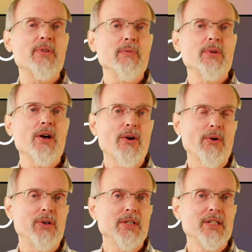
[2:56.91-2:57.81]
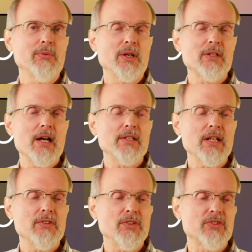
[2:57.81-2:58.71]
them know what God
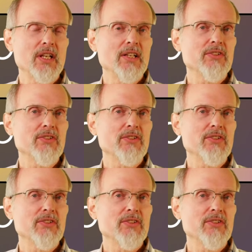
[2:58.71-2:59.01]
teaches,